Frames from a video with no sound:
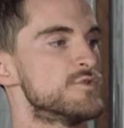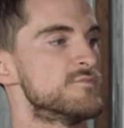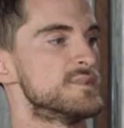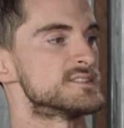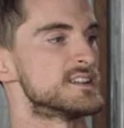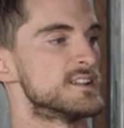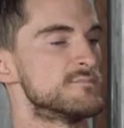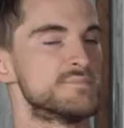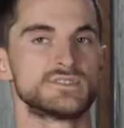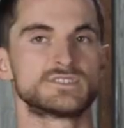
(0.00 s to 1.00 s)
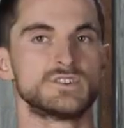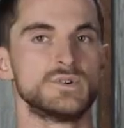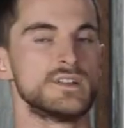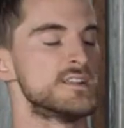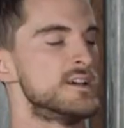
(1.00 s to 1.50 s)
movements and inputs
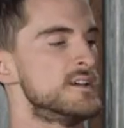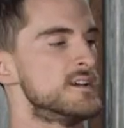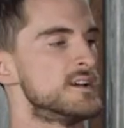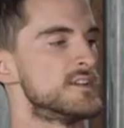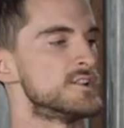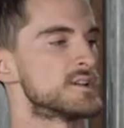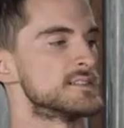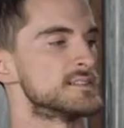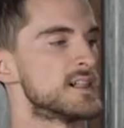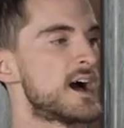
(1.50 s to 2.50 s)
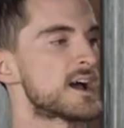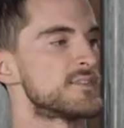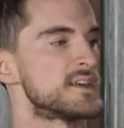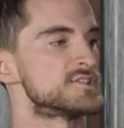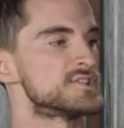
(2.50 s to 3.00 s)
to it, and then you can lock
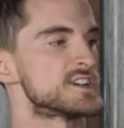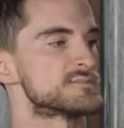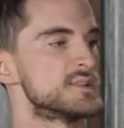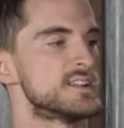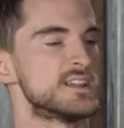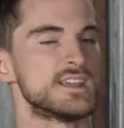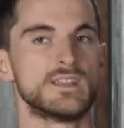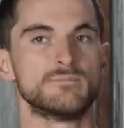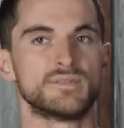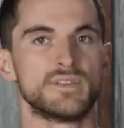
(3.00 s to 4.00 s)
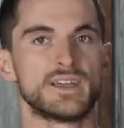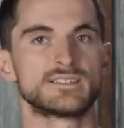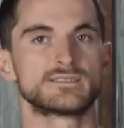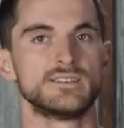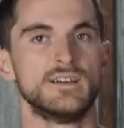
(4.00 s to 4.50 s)
that adjustment in
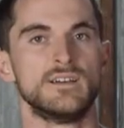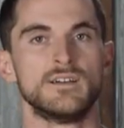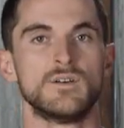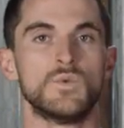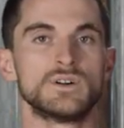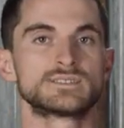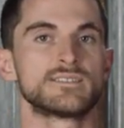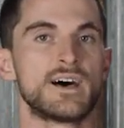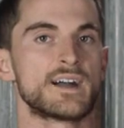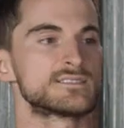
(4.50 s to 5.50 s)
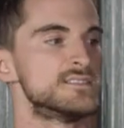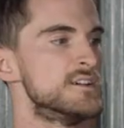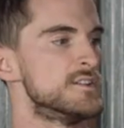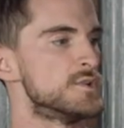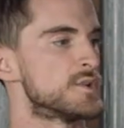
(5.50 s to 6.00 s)
place. Once locked,
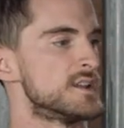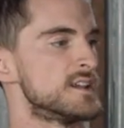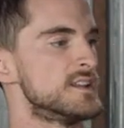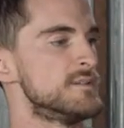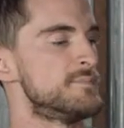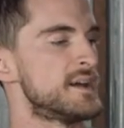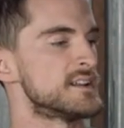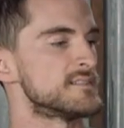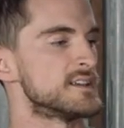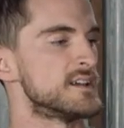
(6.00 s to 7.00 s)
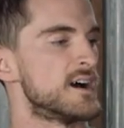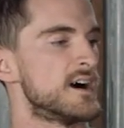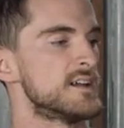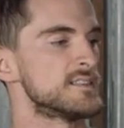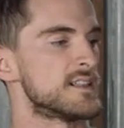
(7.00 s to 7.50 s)
you can independently
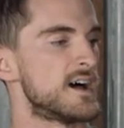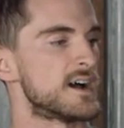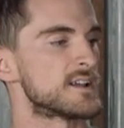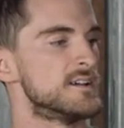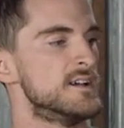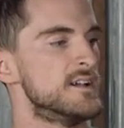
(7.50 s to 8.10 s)
unlock